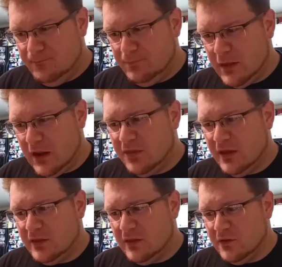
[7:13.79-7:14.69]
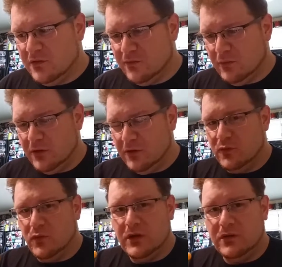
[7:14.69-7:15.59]
that I think that this is one of those
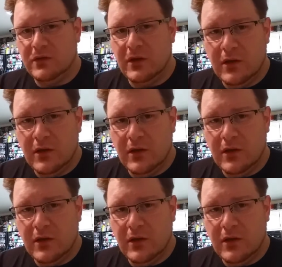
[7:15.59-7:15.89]
ones